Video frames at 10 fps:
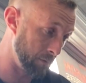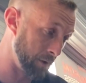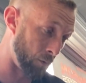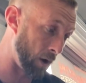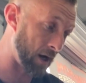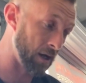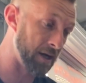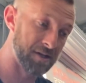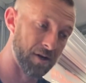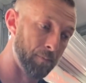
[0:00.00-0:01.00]
directly
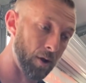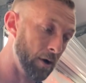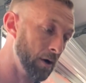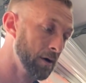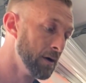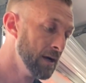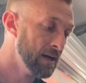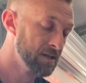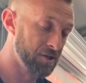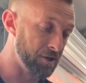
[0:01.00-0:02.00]
into the plug.
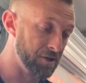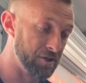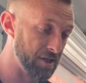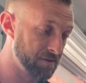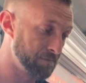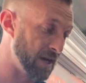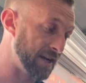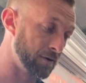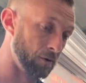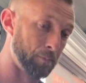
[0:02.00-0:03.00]
So you just
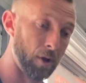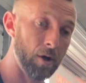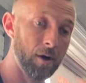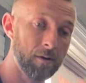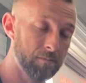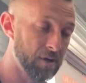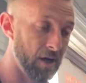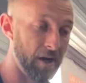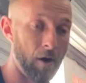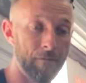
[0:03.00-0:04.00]
take your plug,
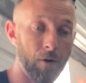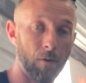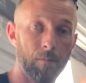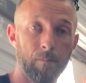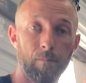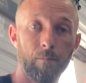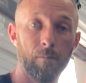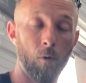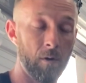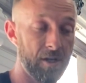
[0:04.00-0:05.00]
cut it off
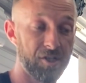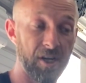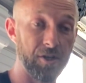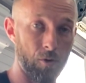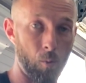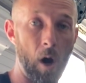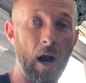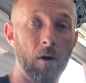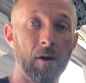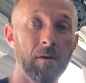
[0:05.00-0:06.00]
or extend your
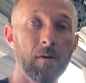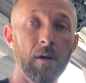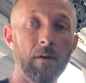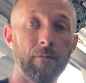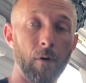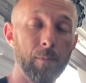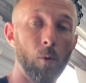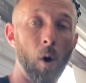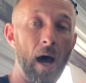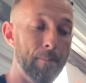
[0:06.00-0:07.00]
wiring from your
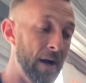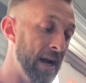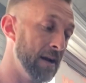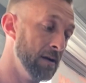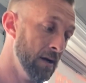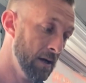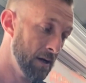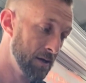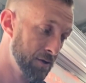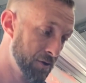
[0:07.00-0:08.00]
wideband
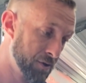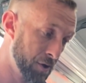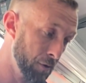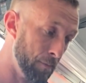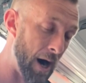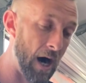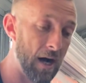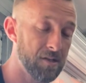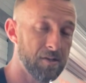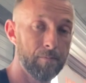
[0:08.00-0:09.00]
to the
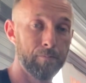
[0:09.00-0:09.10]
box.